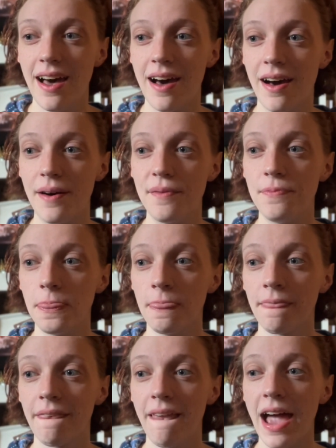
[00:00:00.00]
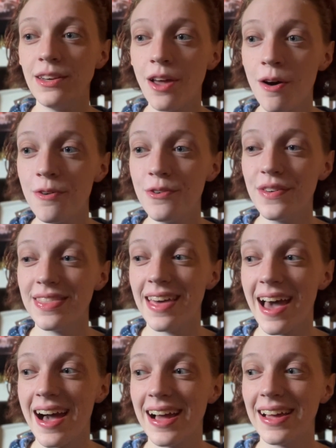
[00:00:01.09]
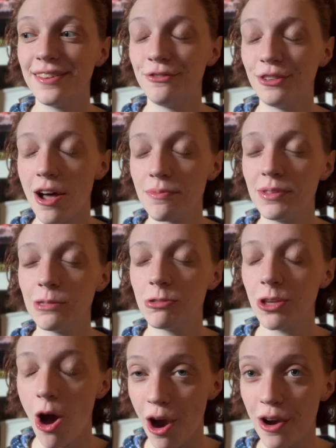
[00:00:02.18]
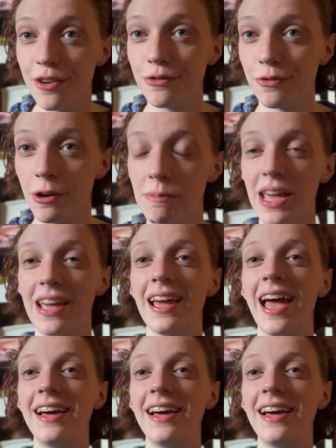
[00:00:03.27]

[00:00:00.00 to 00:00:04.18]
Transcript: I know that Vlogmas was hard for me,